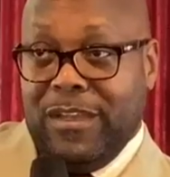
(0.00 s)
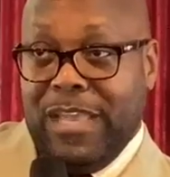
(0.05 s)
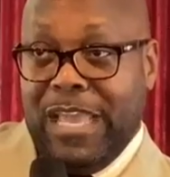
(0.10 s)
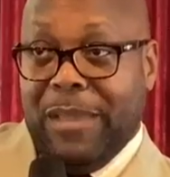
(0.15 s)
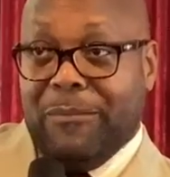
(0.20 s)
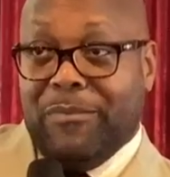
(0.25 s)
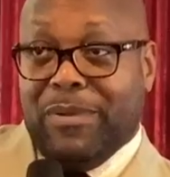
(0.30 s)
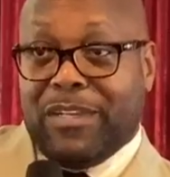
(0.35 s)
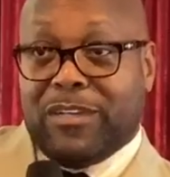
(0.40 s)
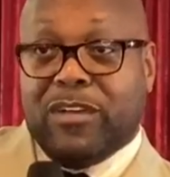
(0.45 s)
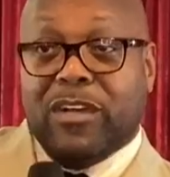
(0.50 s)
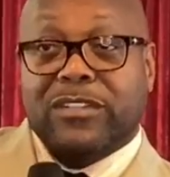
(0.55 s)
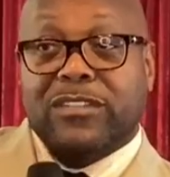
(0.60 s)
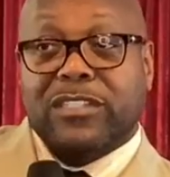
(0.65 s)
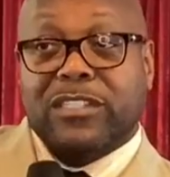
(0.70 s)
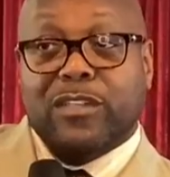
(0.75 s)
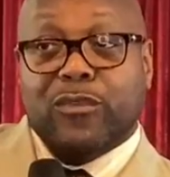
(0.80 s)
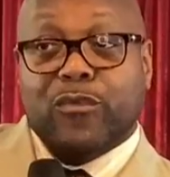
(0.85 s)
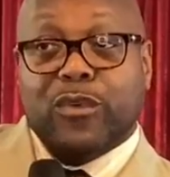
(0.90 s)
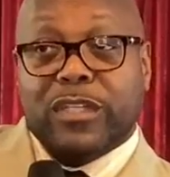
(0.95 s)
And because
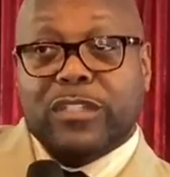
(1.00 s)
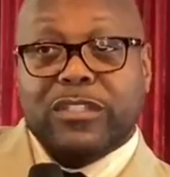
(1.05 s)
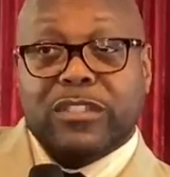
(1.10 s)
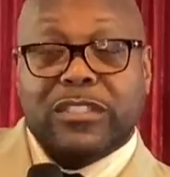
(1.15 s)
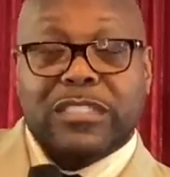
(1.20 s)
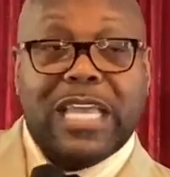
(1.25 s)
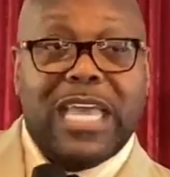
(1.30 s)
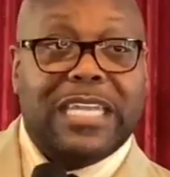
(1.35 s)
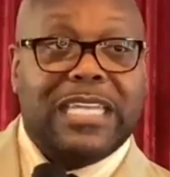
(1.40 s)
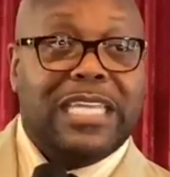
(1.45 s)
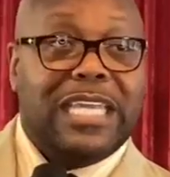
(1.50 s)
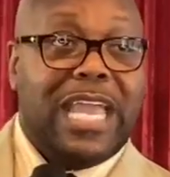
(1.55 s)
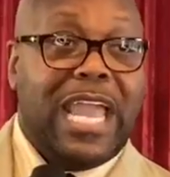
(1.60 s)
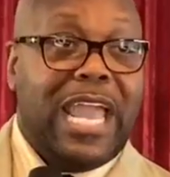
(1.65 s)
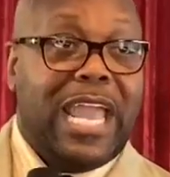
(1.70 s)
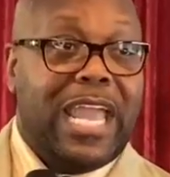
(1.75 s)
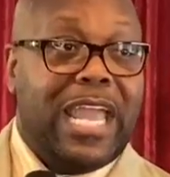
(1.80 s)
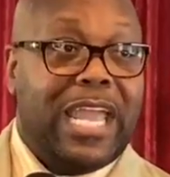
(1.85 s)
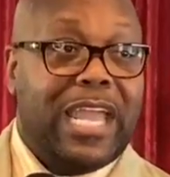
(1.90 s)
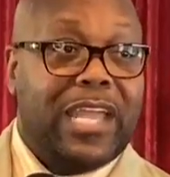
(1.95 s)
of the riches that he
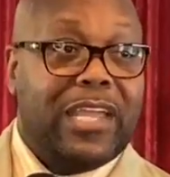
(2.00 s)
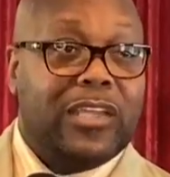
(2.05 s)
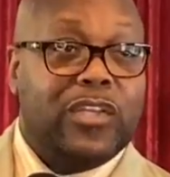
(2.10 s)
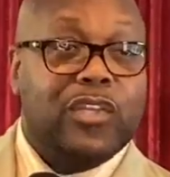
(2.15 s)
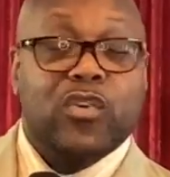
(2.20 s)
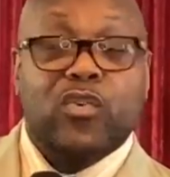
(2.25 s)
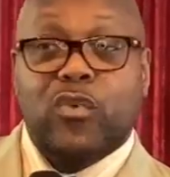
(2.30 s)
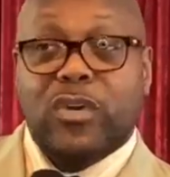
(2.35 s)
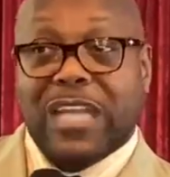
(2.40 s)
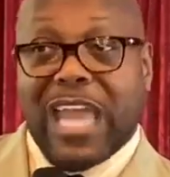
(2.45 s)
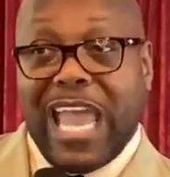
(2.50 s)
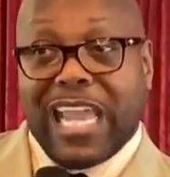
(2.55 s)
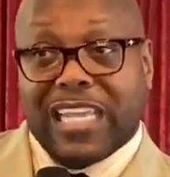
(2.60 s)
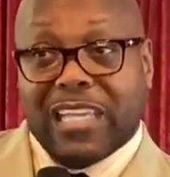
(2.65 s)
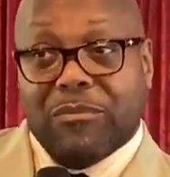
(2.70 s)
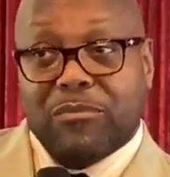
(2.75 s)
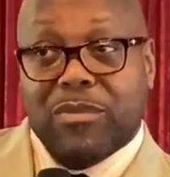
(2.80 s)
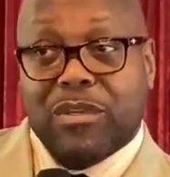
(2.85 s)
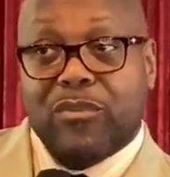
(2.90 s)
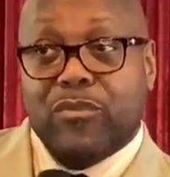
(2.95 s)
had, you and I
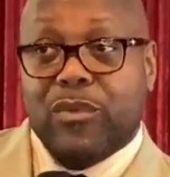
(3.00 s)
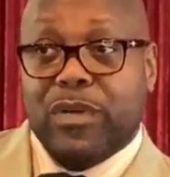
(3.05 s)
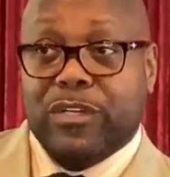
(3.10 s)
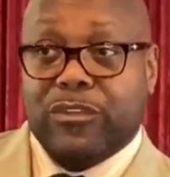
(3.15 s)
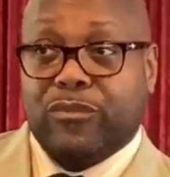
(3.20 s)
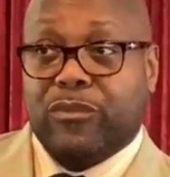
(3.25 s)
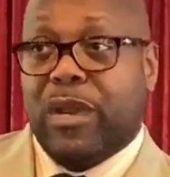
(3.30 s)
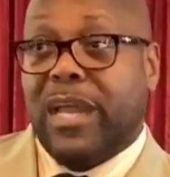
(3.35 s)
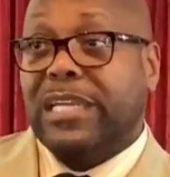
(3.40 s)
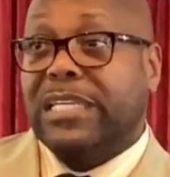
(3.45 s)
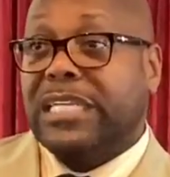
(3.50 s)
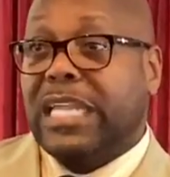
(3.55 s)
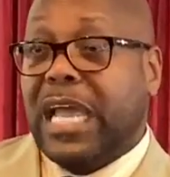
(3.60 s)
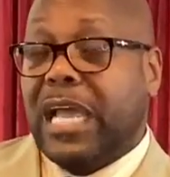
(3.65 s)
can be rich right now